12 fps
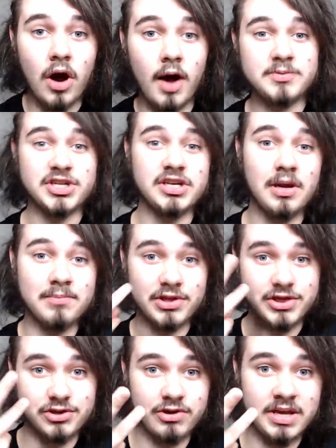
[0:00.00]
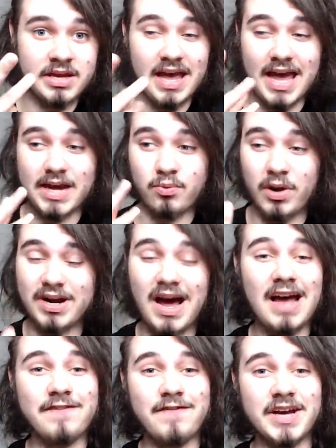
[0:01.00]
option number three, and what
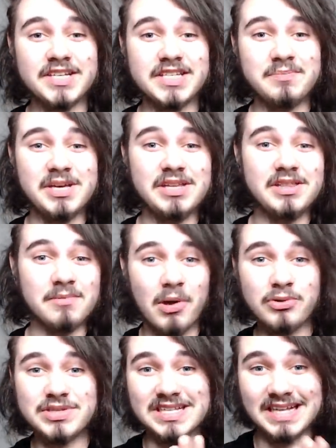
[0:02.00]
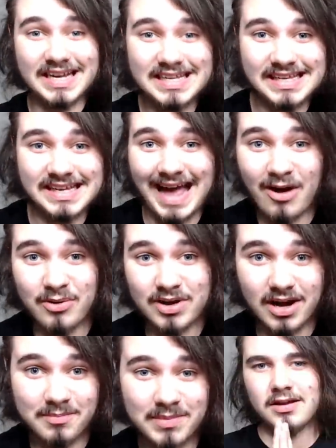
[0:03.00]
I find to be the most likely
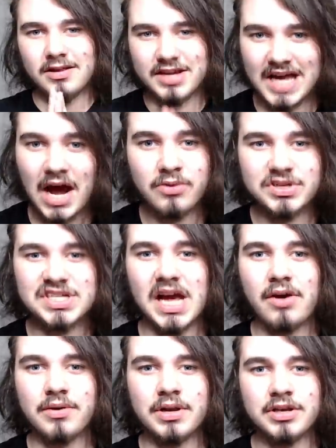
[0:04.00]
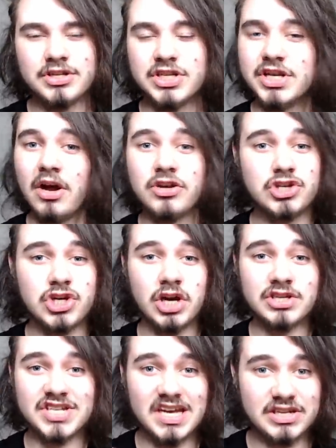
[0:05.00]
outcome, the countdown to not
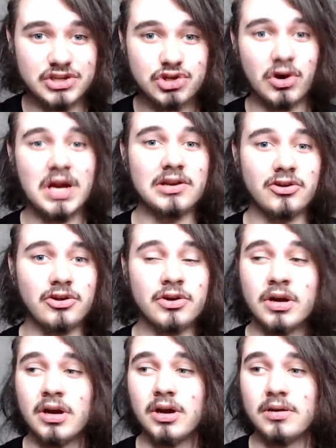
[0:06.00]
just a trailer,